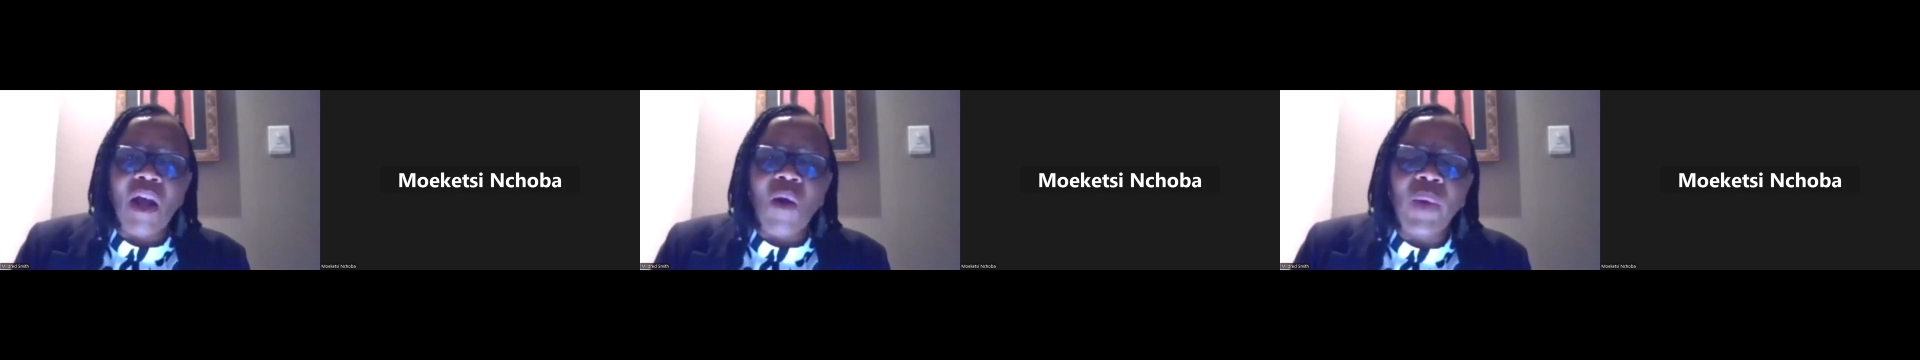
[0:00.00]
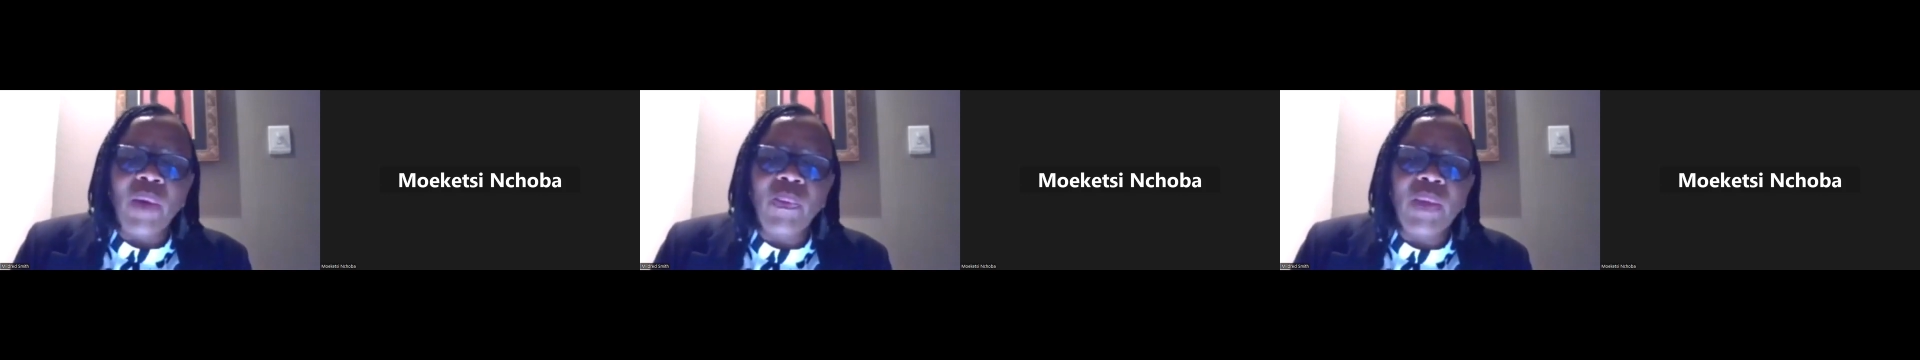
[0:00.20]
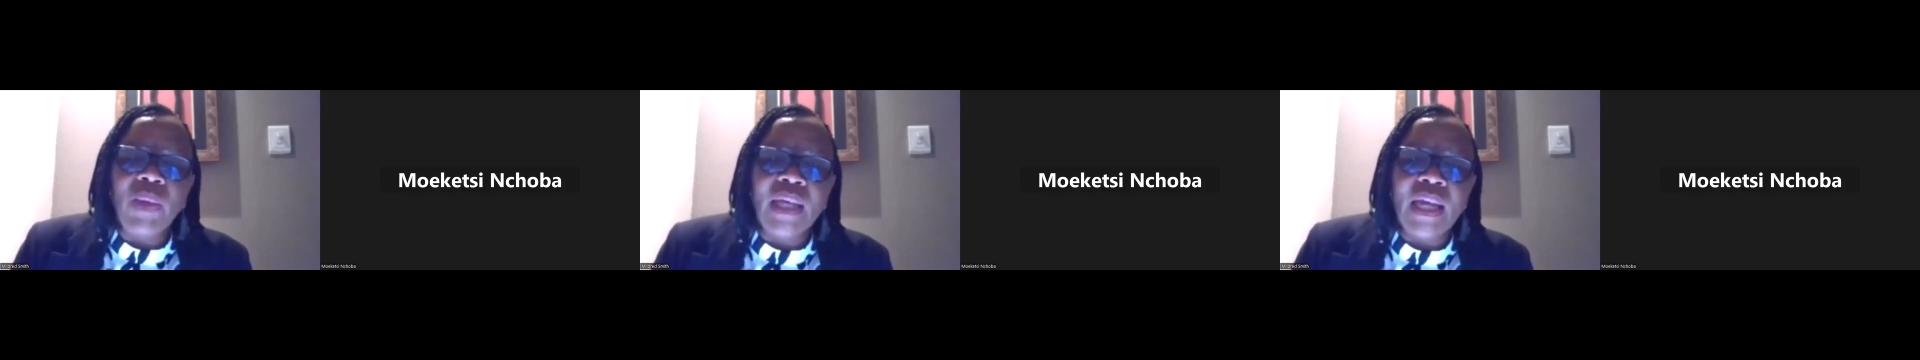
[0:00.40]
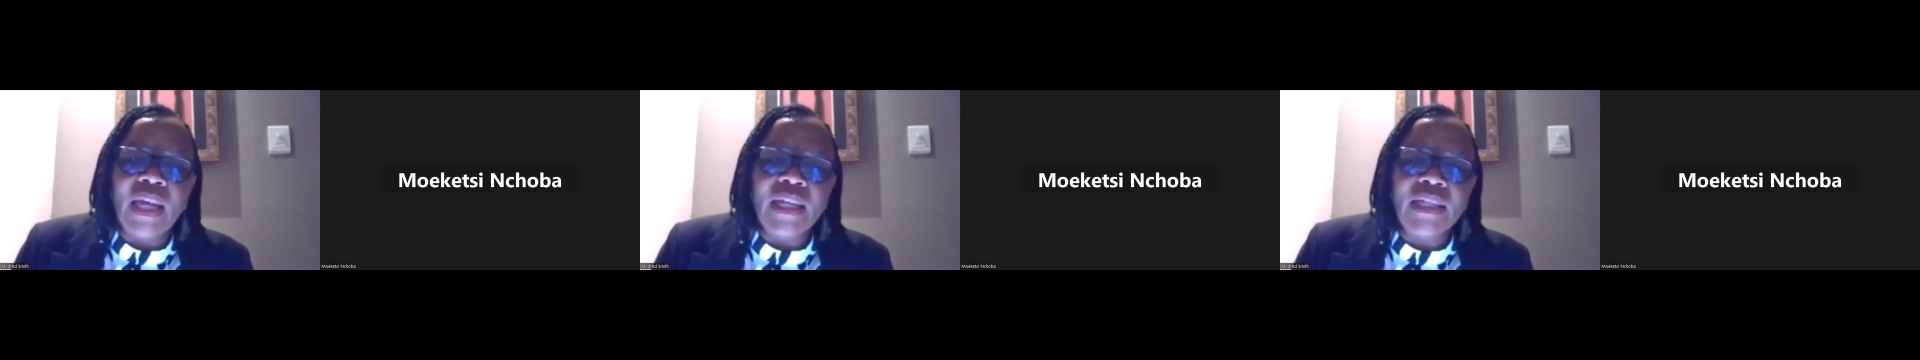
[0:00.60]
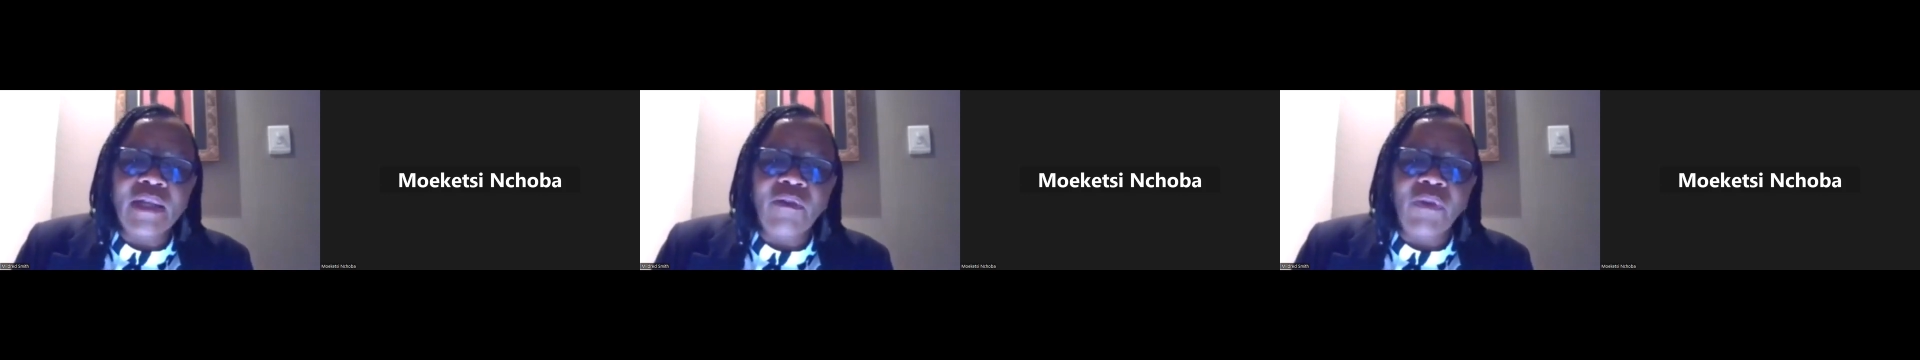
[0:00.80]
where we
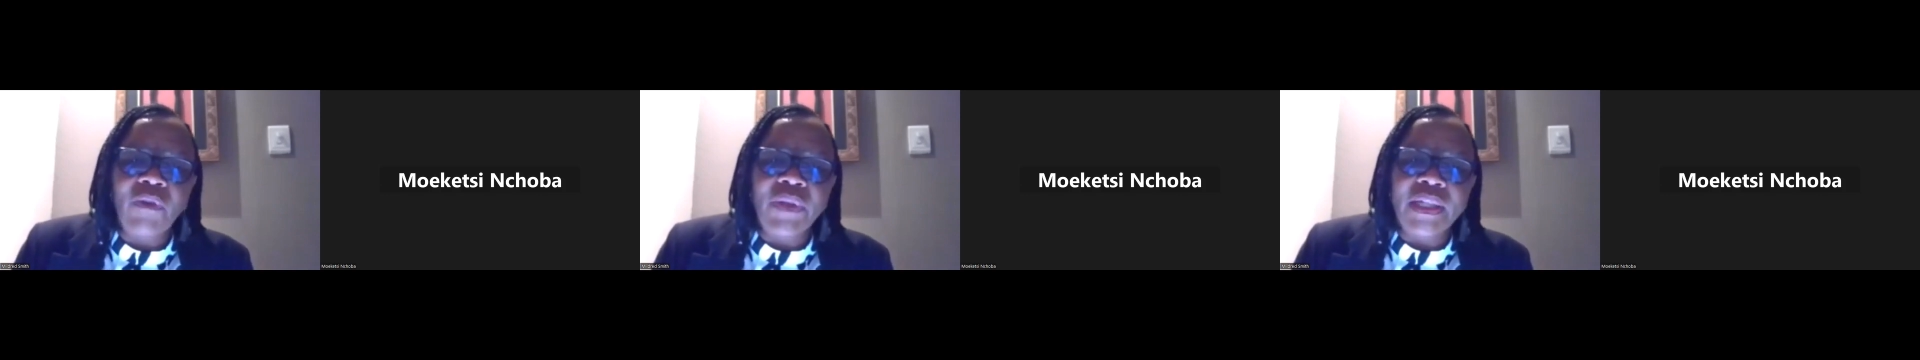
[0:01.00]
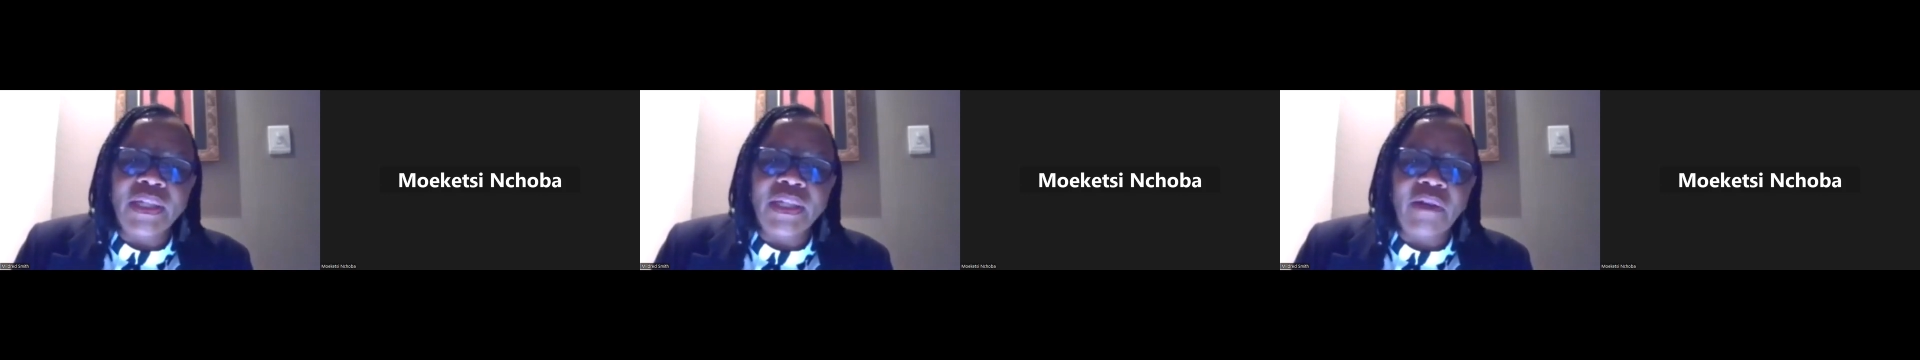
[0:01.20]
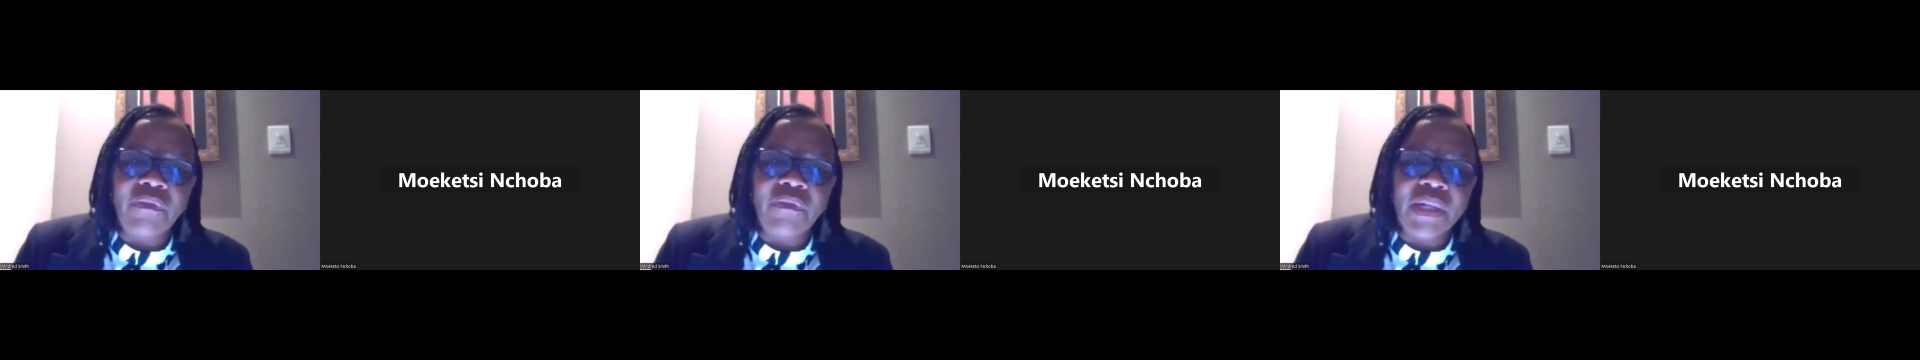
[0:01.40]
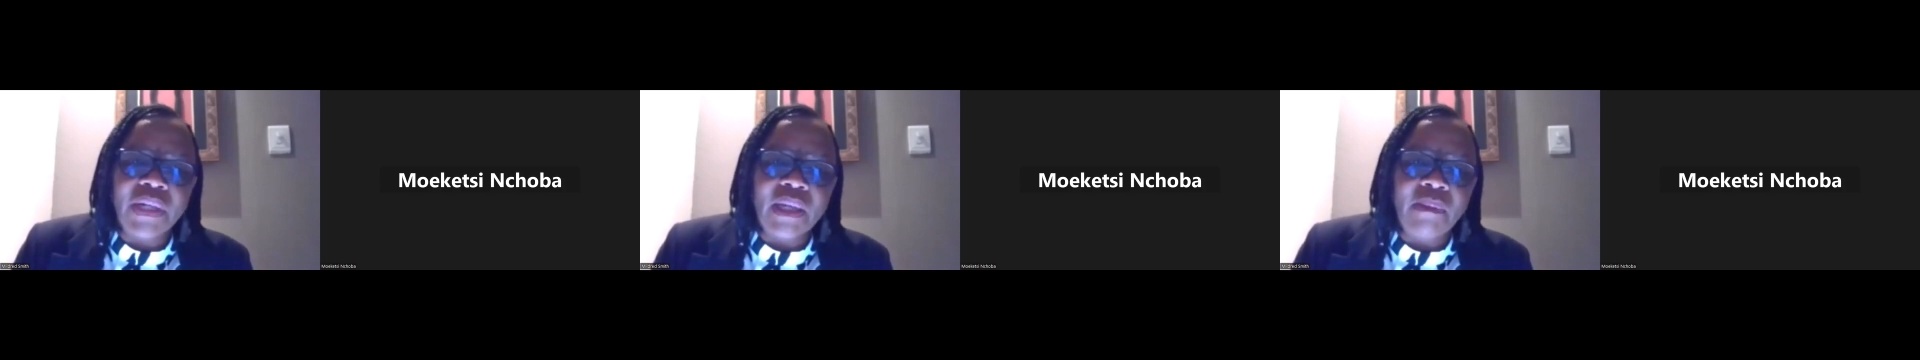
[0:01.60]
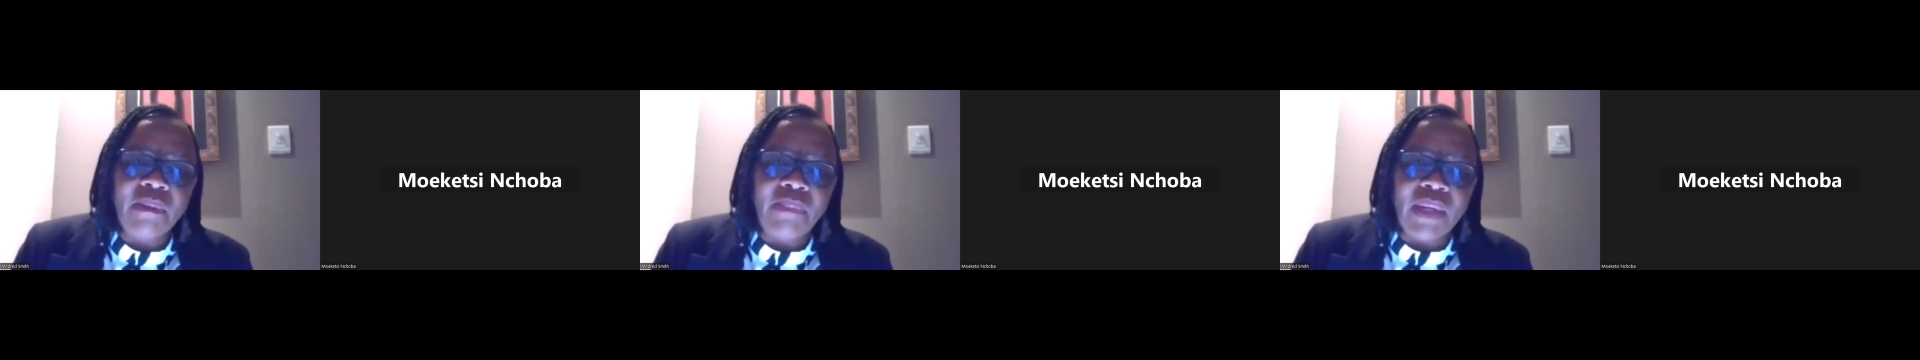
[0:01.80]
cater for the
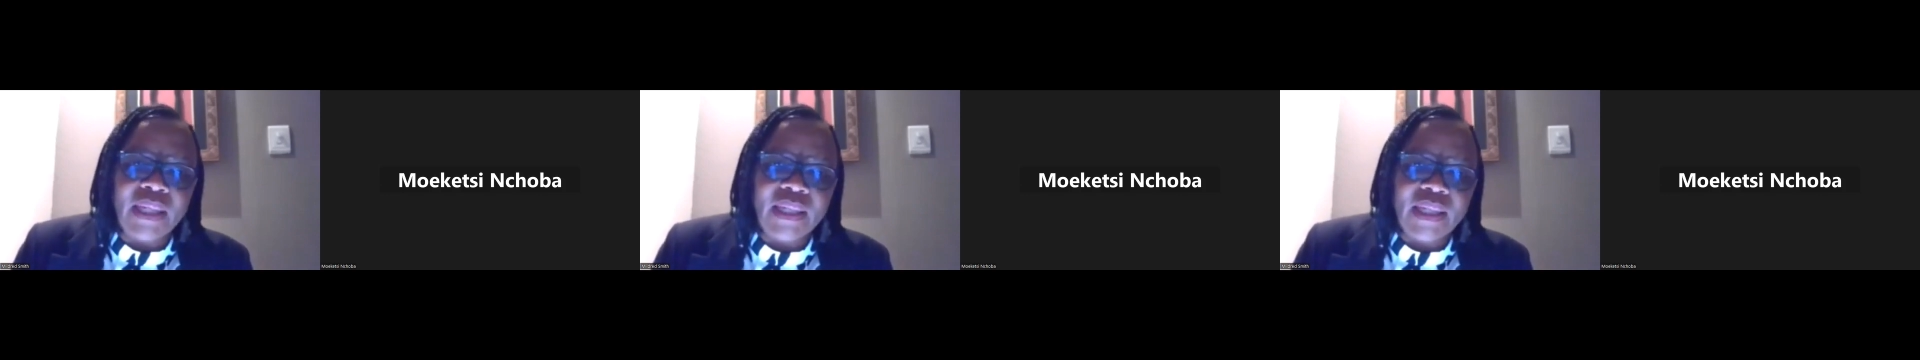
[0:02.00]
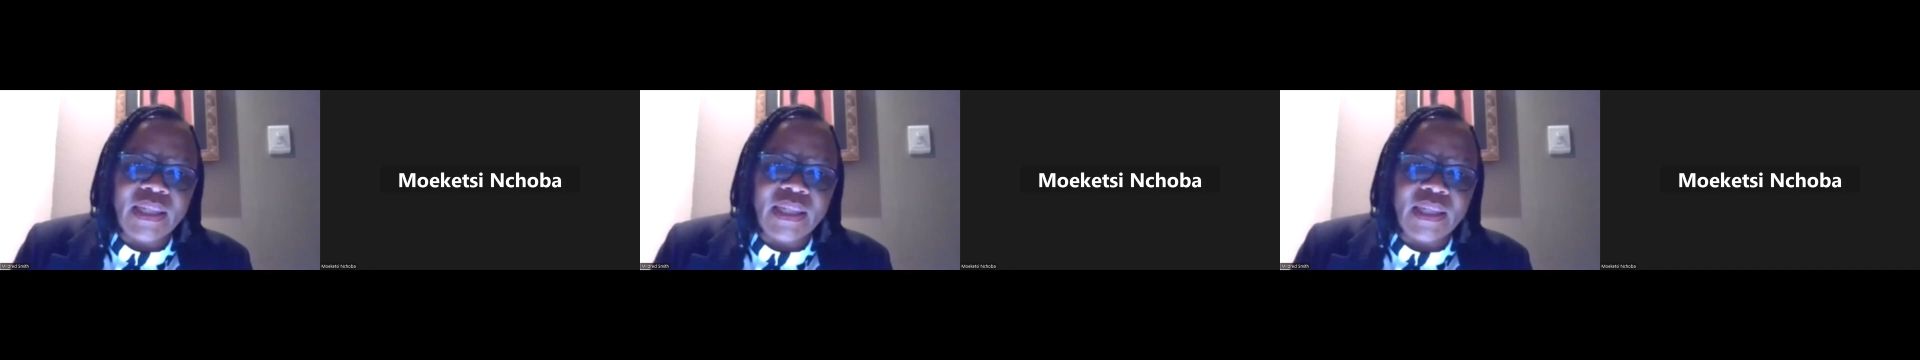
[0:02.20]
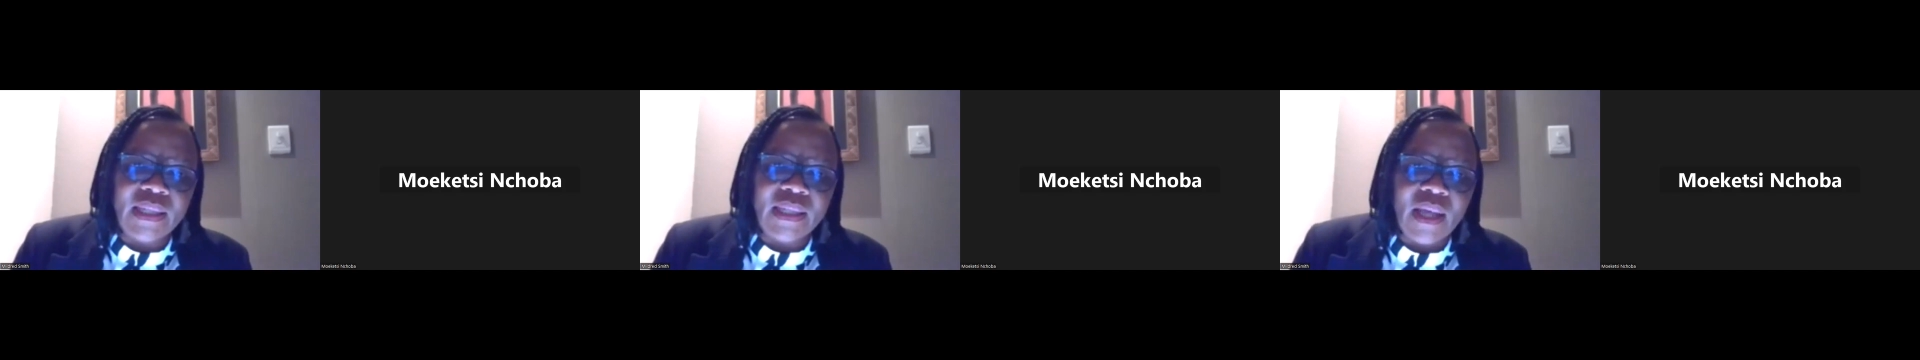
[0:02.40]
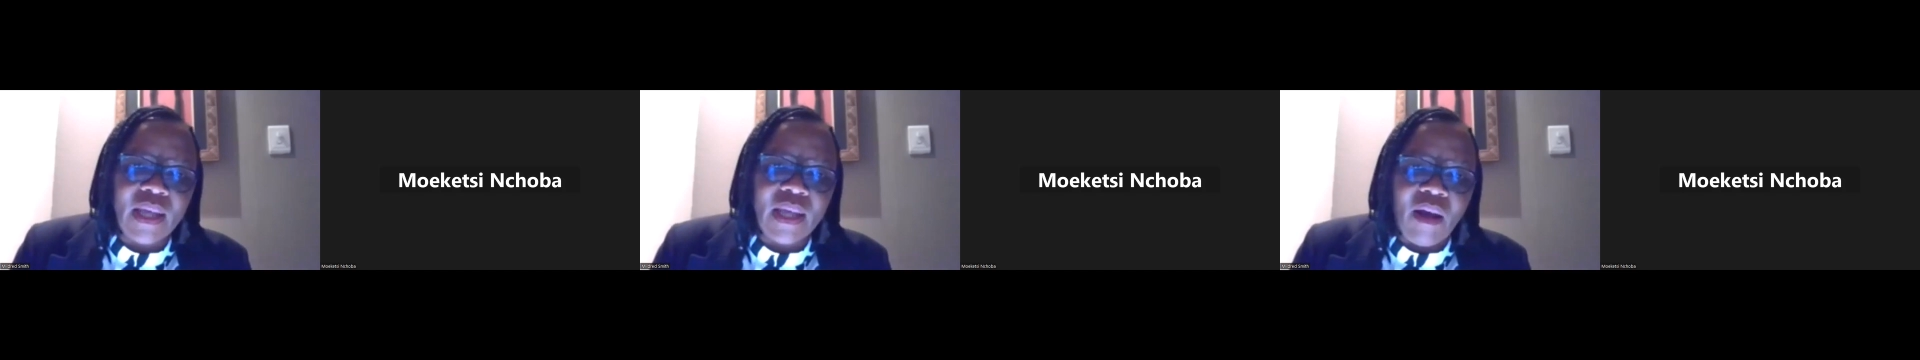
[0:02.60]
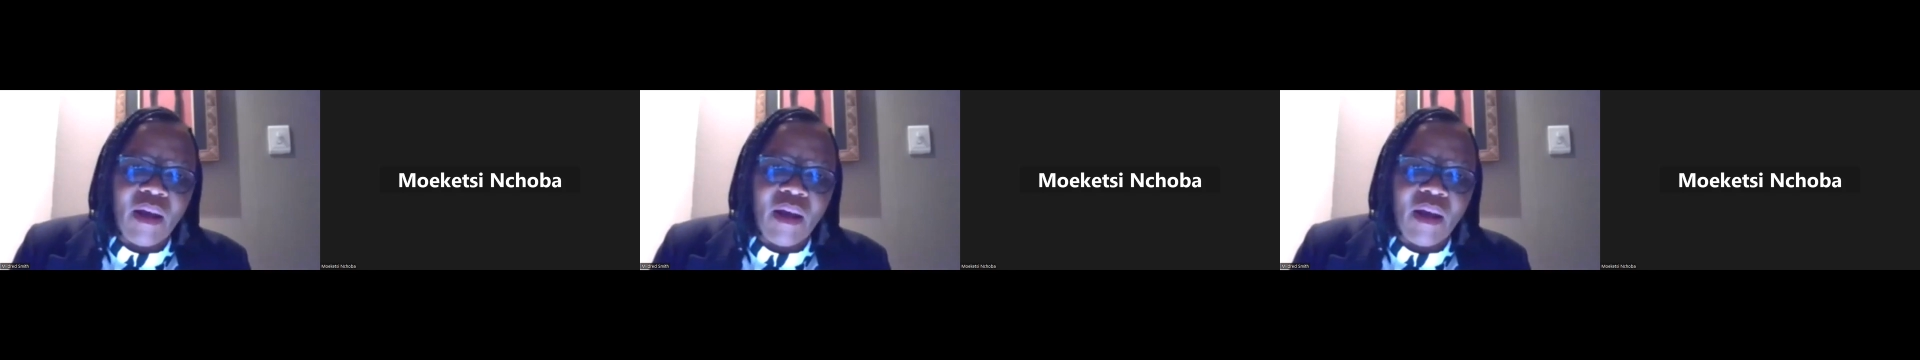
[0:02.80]
different abilities